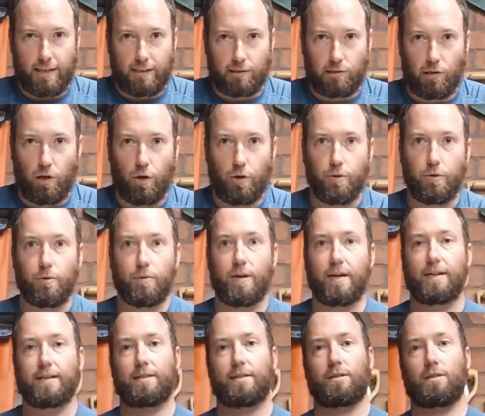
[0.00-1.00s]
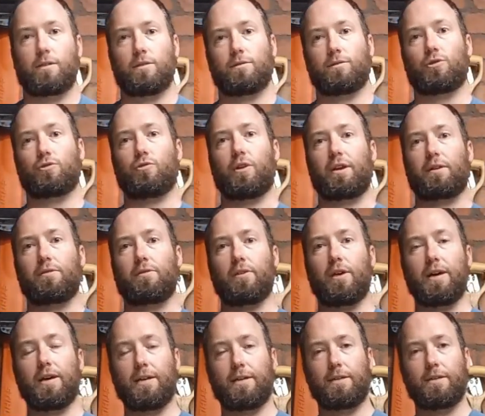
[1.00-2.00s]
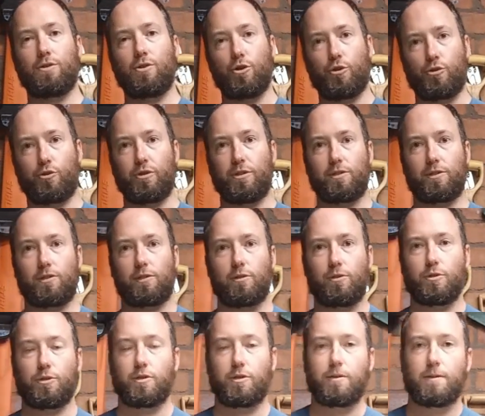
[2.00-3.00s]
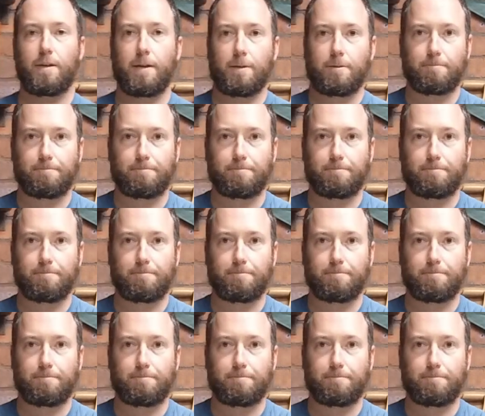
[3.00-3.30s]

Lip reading: low strength nutrient solution,